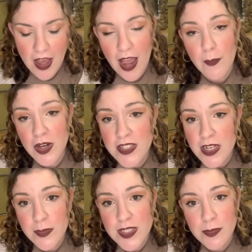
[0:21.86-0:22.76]
I want to
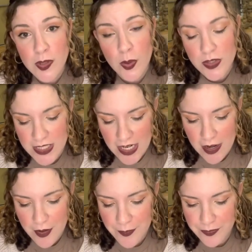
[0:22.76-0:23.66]
start with some local
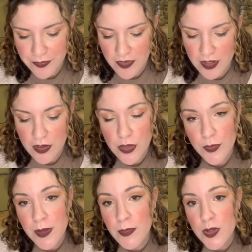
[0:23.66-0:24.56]
data. The
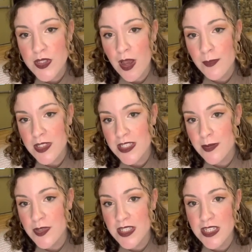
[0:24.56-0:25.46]
three most common
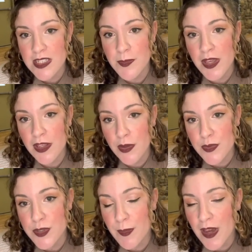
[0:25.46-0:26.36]
substances being
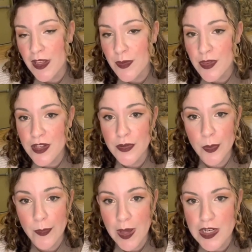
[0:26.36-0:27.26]
used by youth in
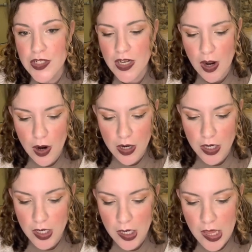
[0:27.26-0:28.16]
Norwich
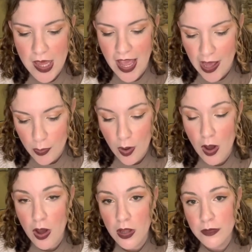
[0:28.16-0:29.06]
are
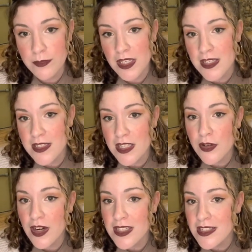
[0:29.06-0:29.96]
alcohol,
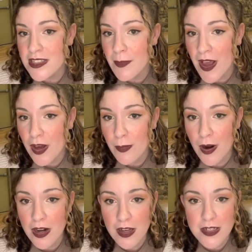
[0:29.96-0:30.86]
e-cigarettes and tobacco
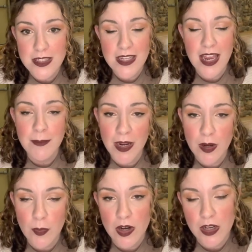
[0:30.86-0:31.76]
products, and
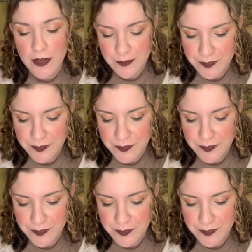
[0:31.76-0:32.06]
marijuana.